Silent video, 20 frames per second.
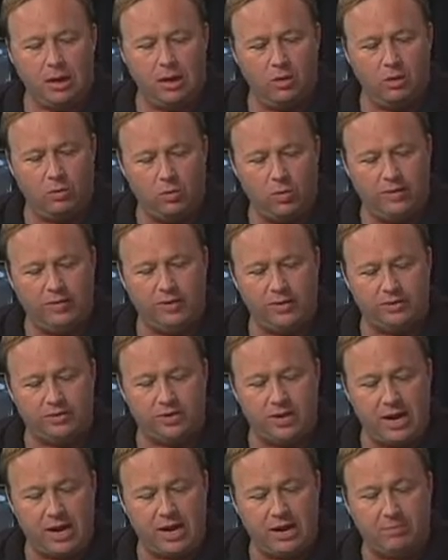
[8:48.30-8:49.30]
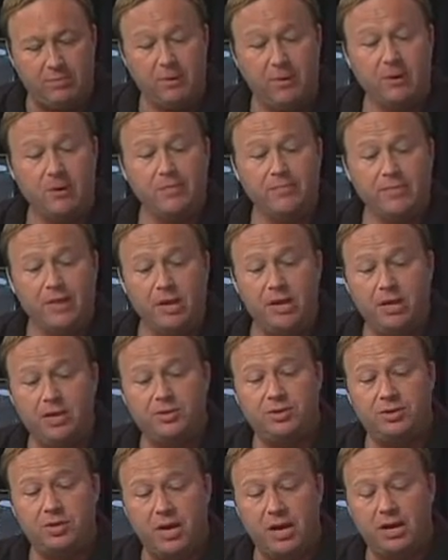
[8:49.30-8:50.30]
with his name. And
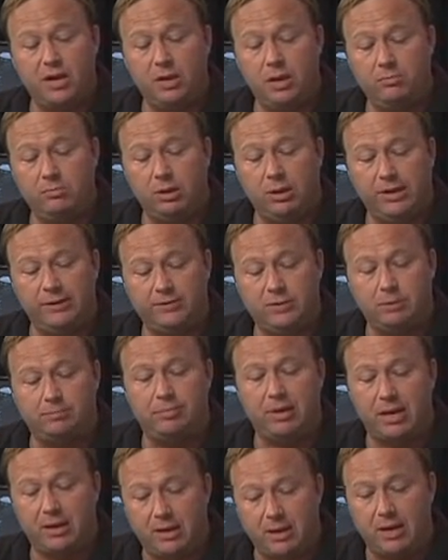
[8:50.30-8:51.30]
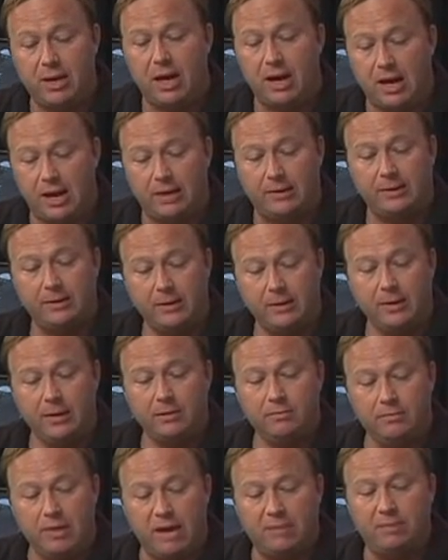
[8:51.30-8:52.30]
he's saying he believes the Pentagon
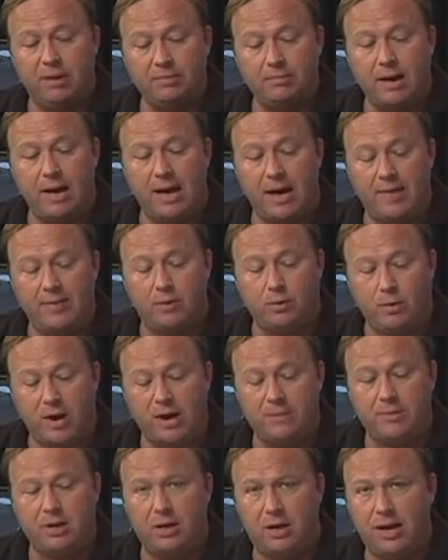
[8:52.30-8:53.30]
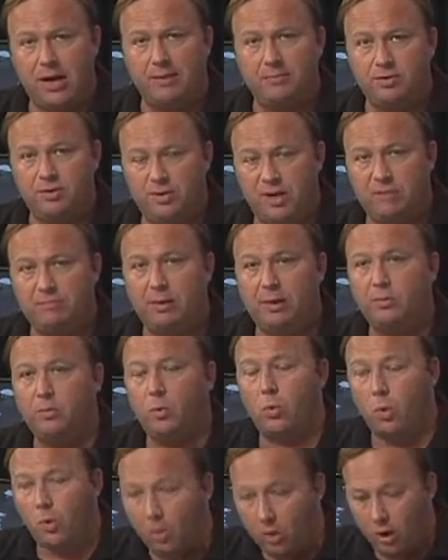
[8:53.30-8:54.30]
may be behind the rape claims, that he'd
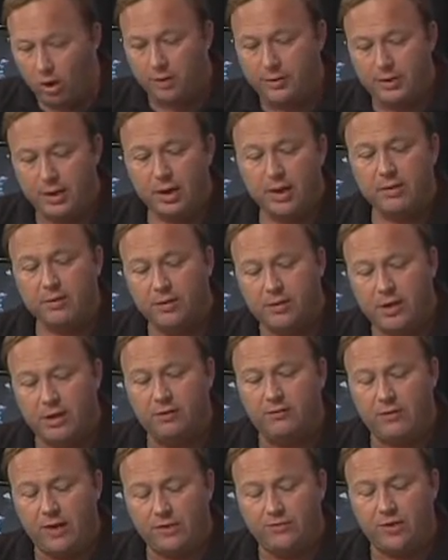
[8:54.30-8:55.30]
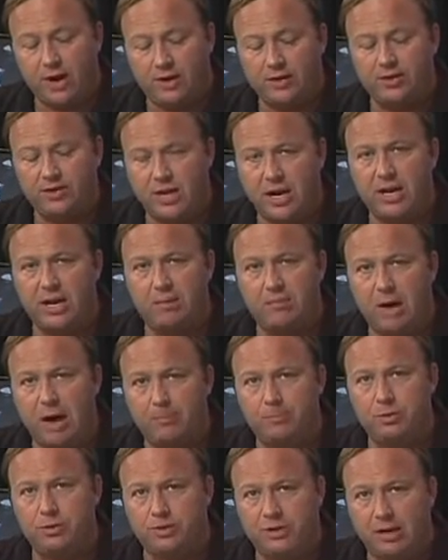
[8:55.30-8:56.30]
been warned that they'd try to set him
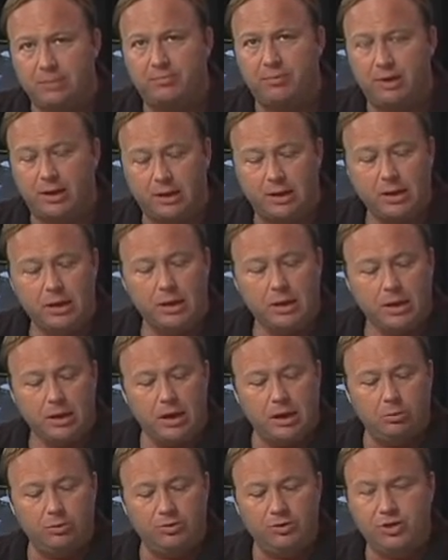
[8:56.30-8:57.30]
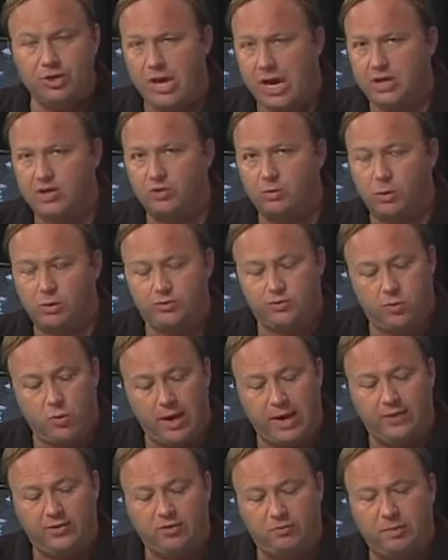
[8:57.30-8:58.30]
up with something with a sexual
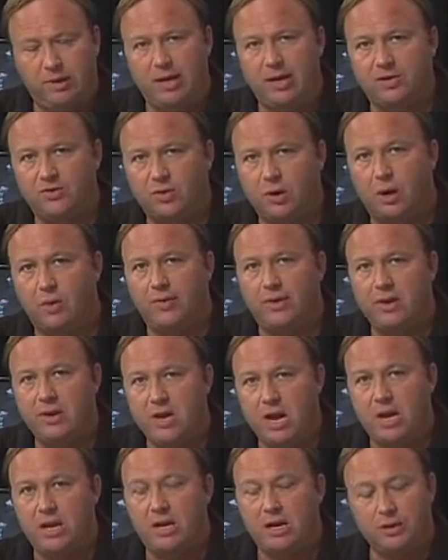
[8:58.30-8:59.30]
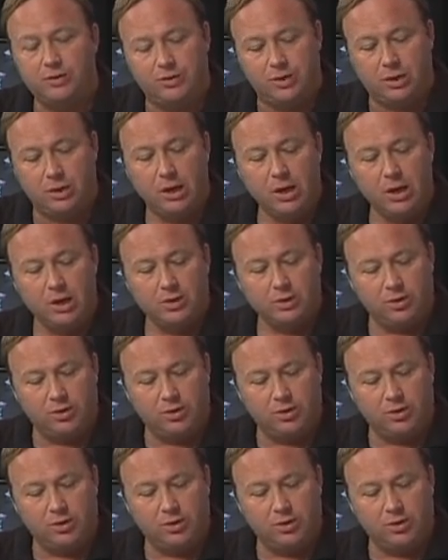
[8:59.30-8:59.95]
twist, because all the ninnies and